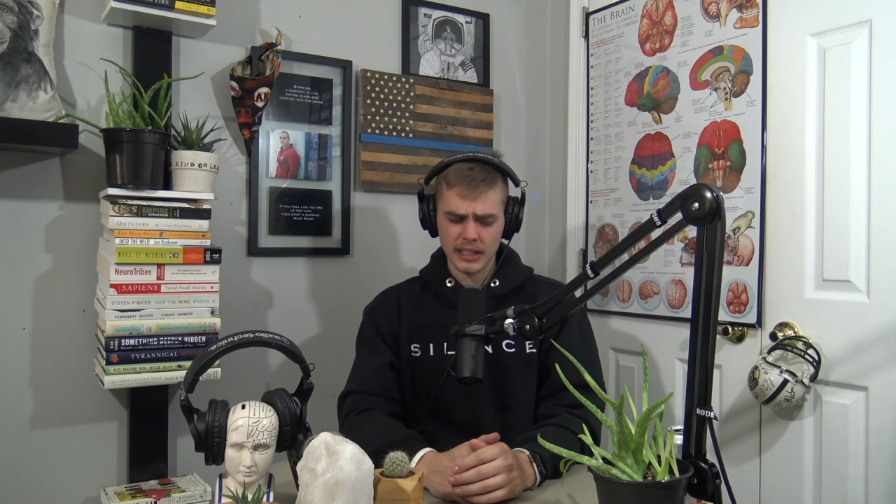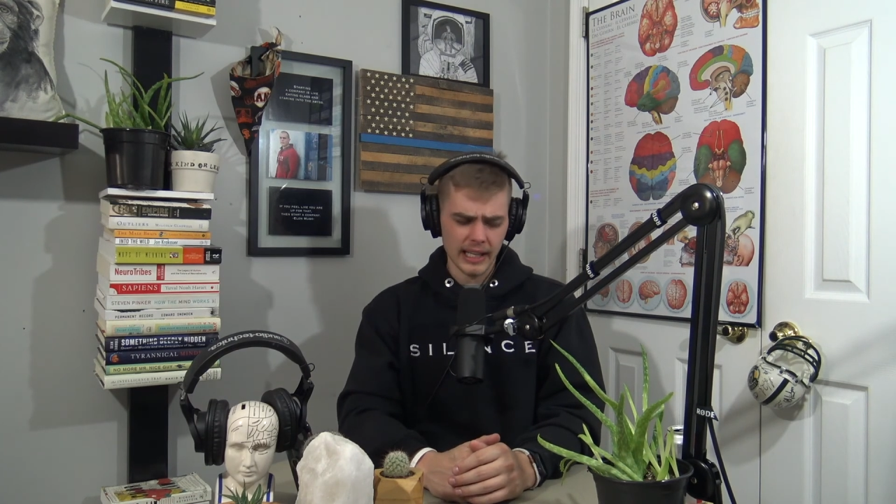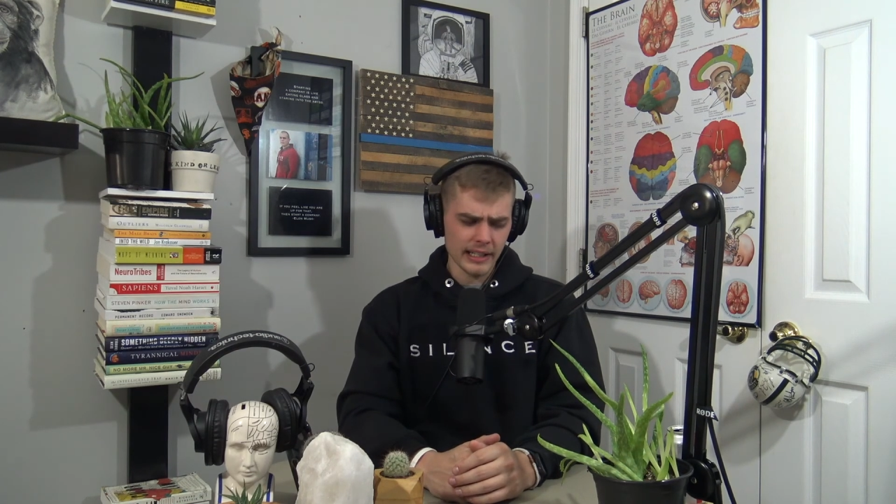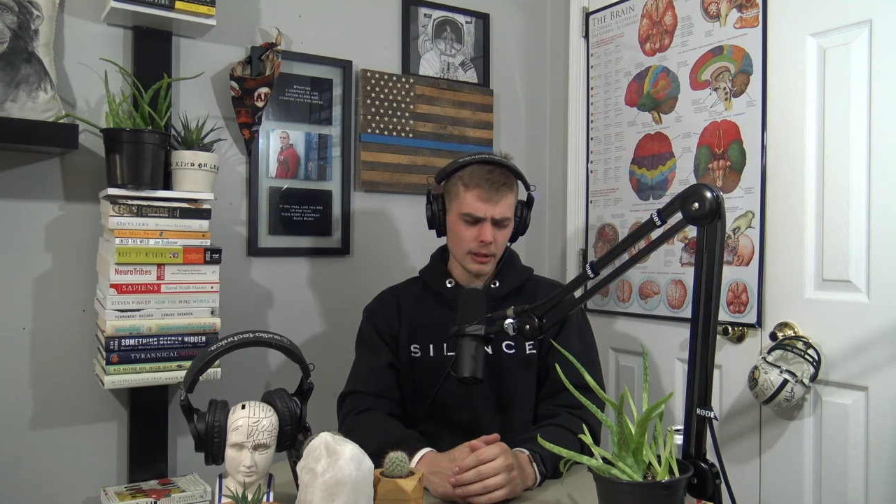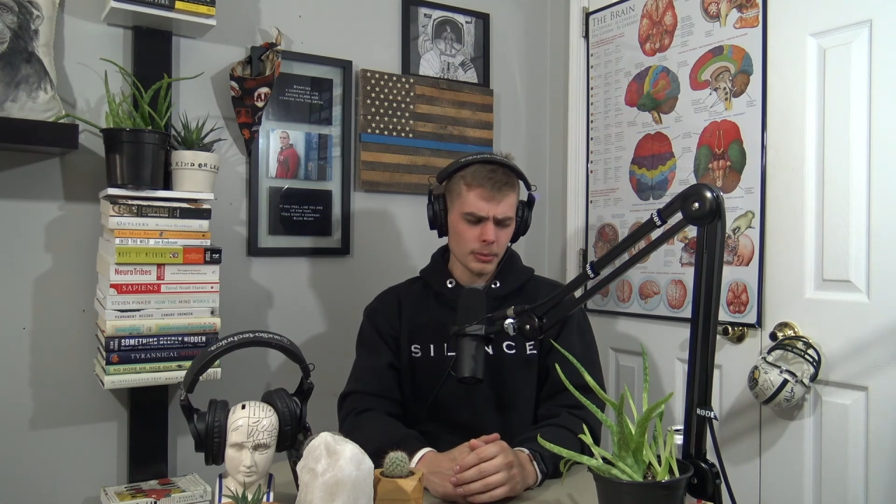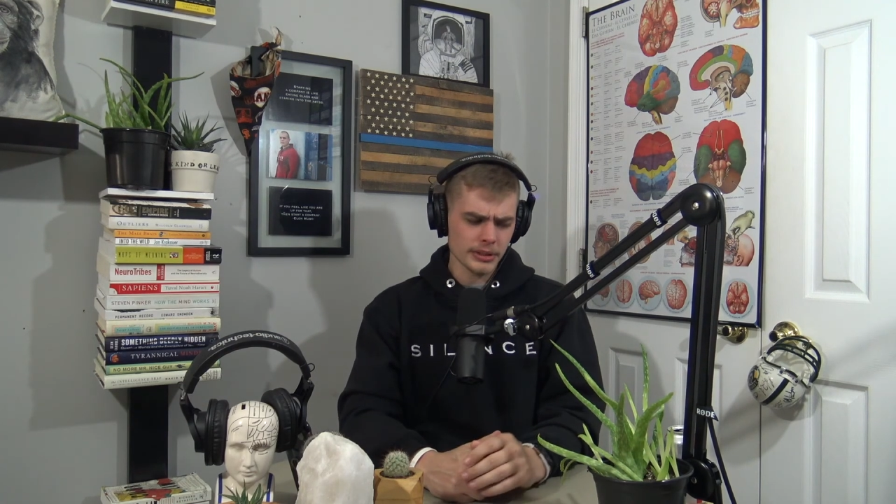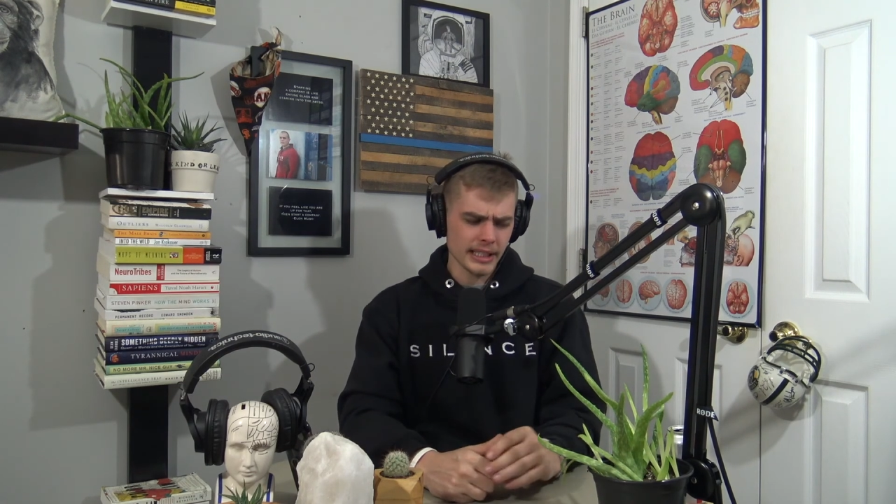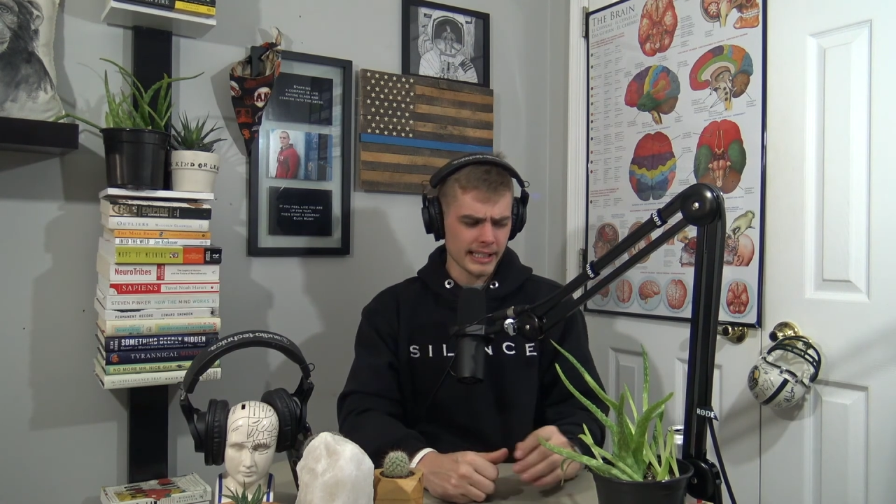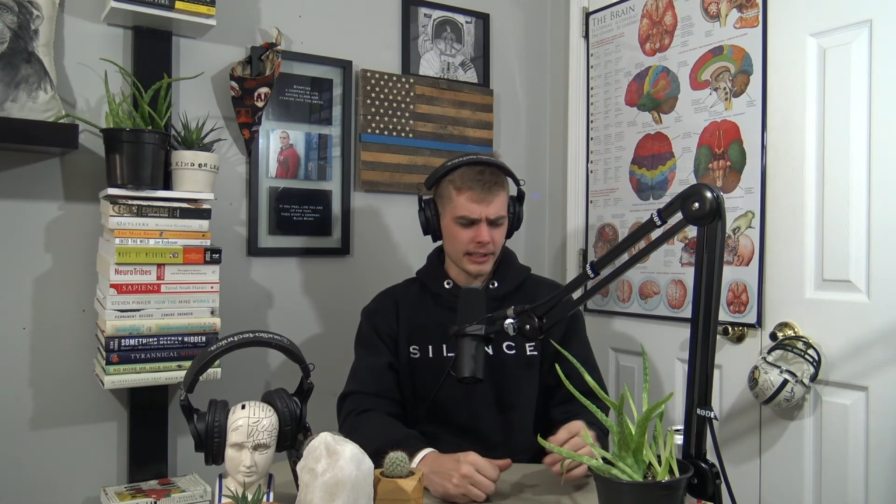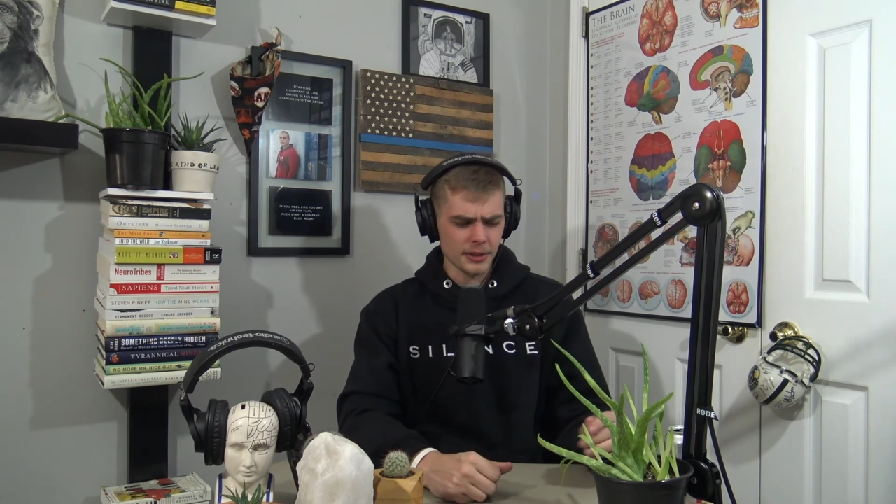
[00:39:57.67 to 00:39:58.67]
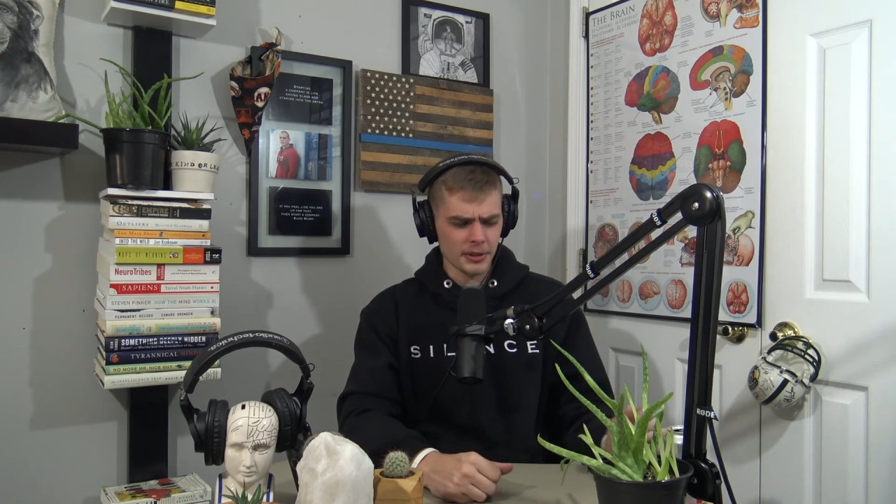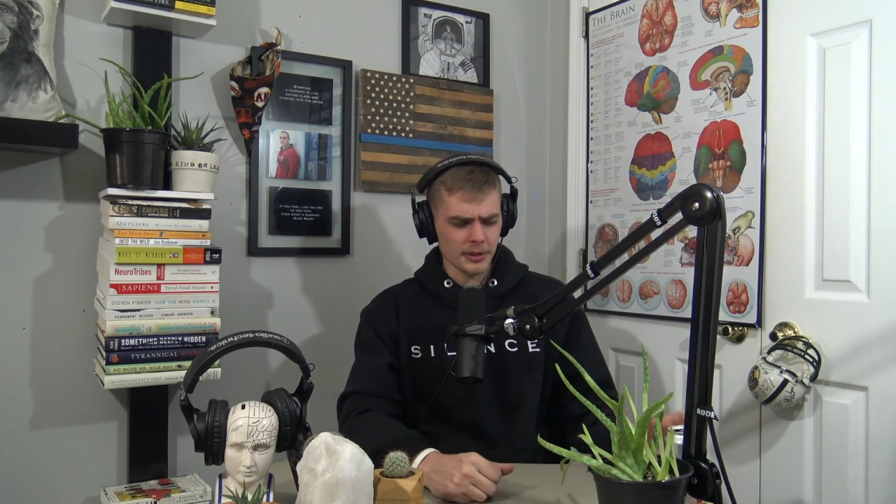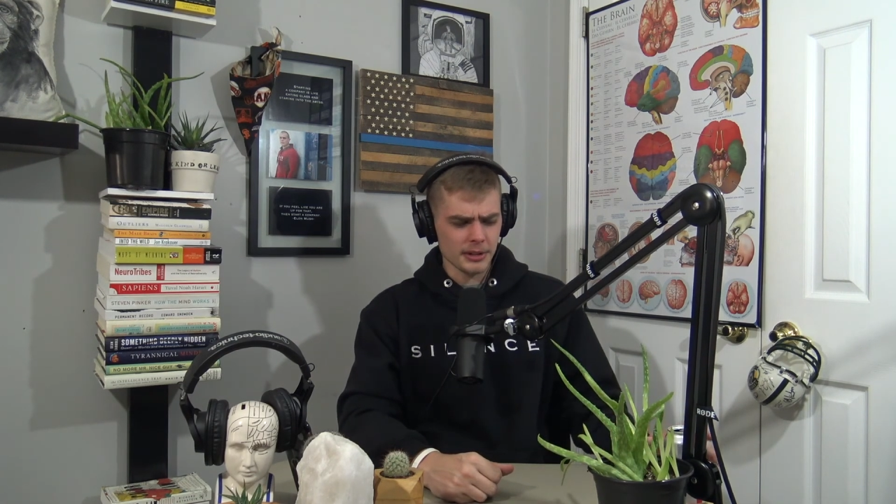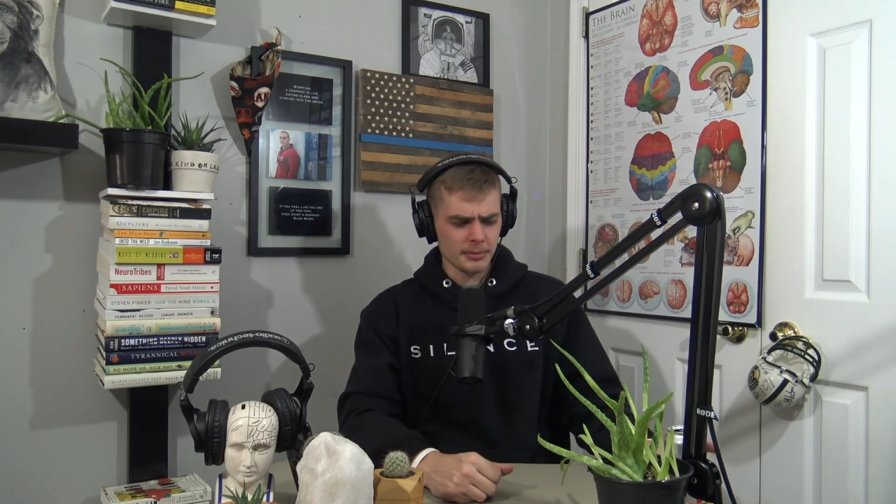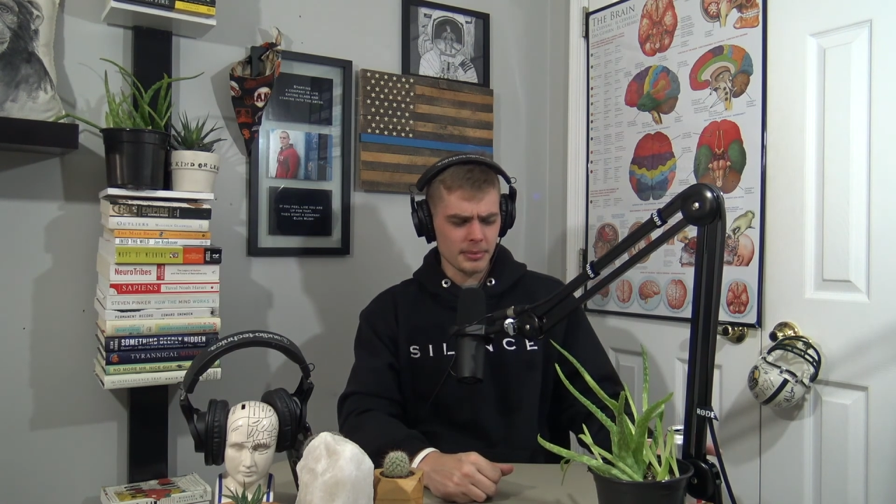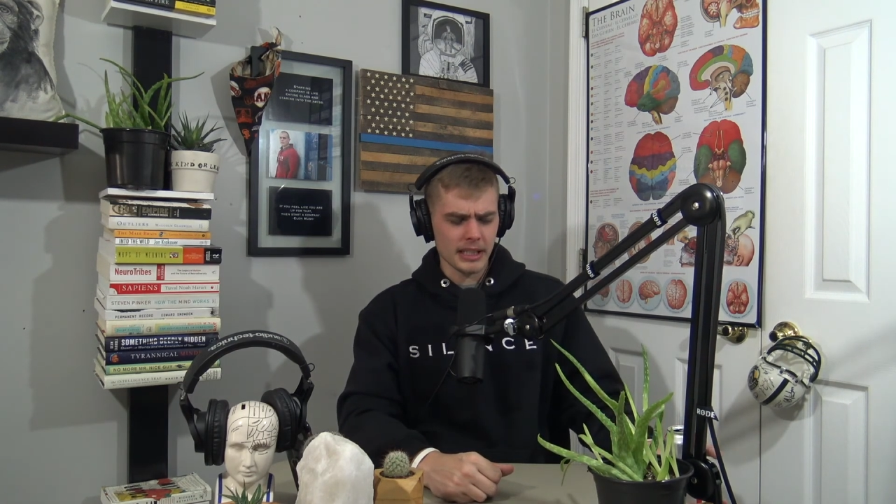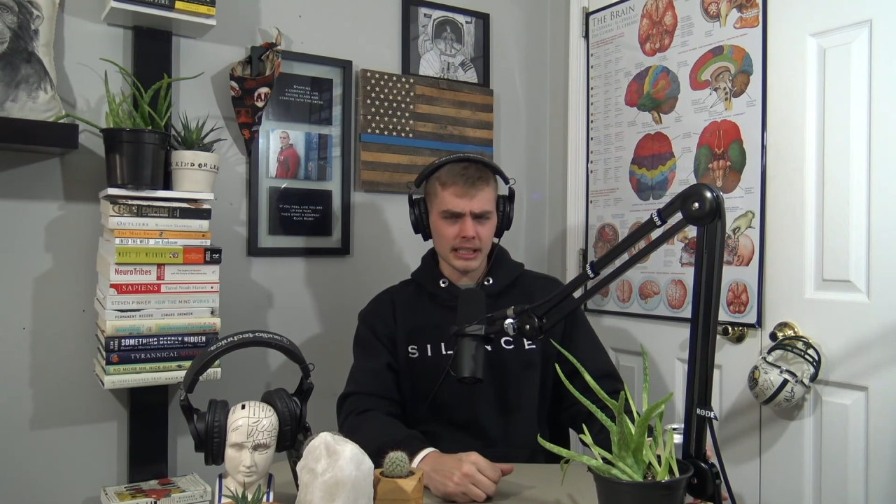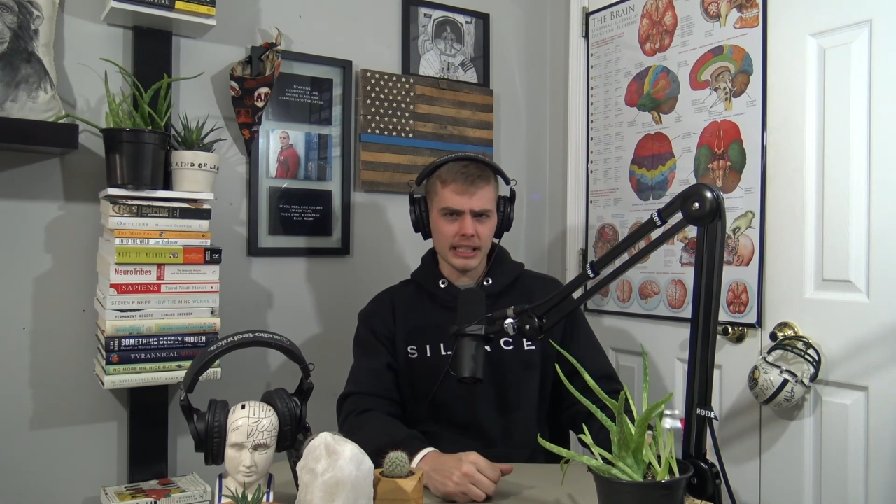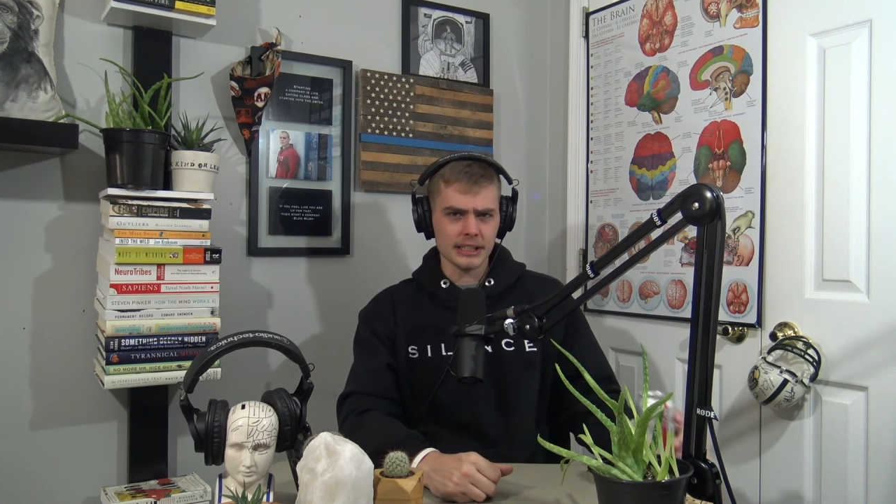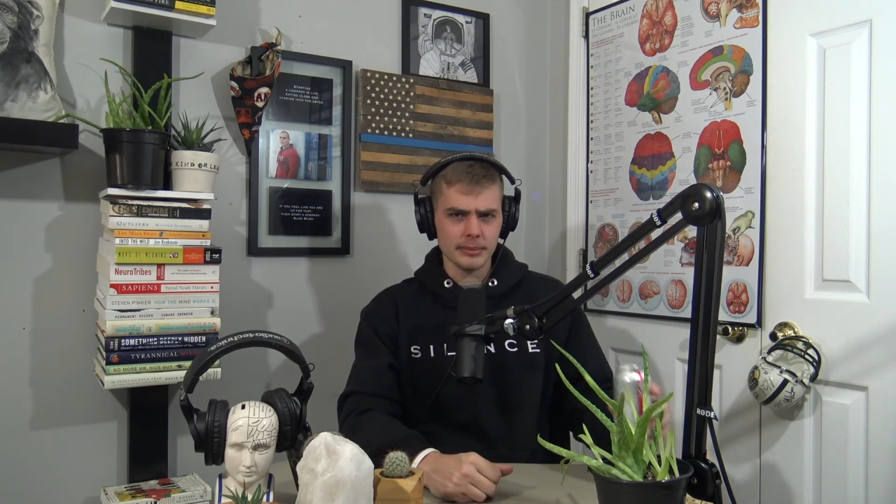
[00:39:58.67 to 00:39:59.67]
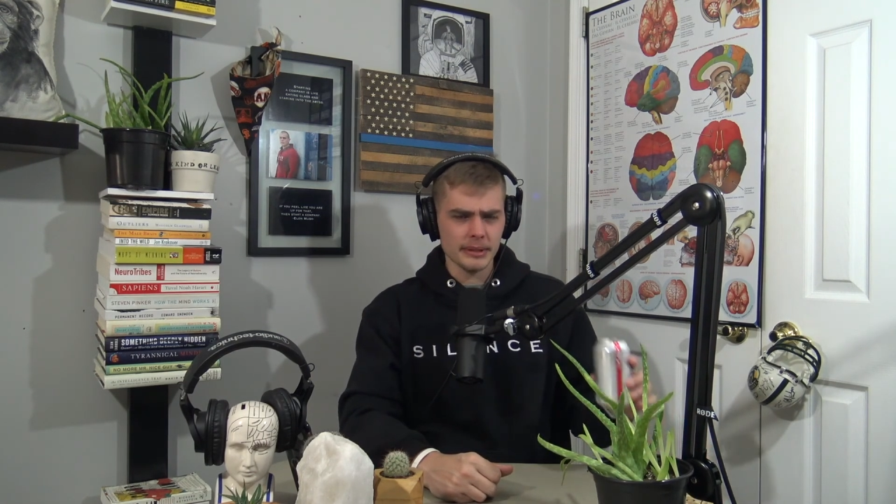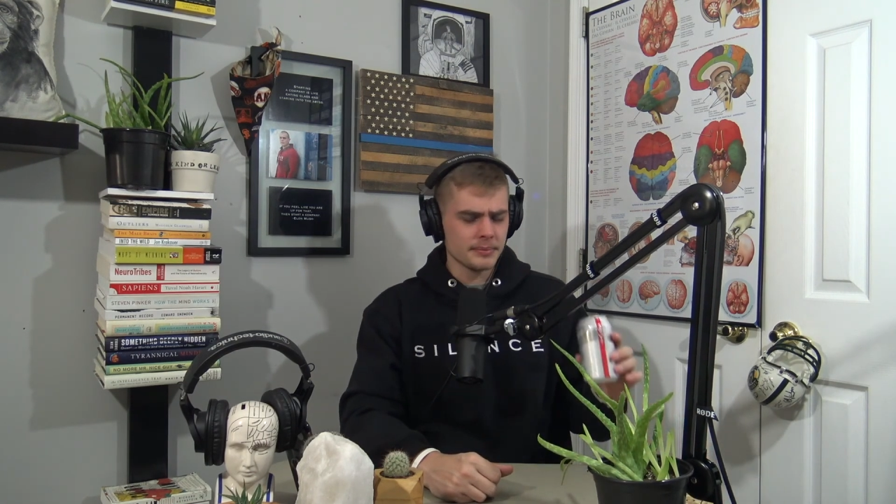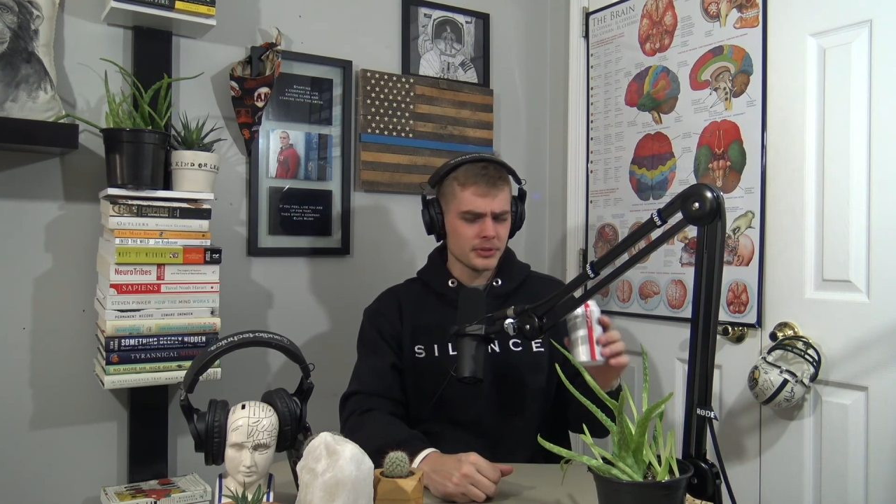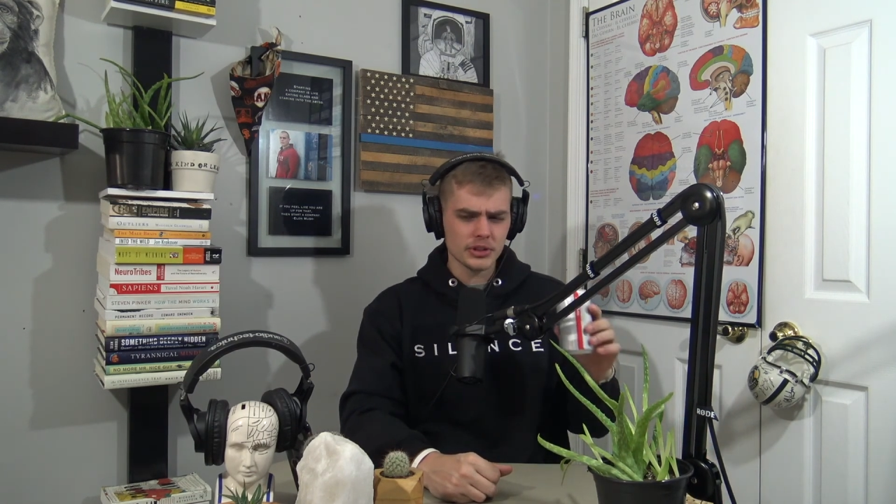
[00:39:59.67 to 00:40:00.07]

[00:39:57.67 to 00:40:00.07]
God, no more Diet Coke on these podcasts, man.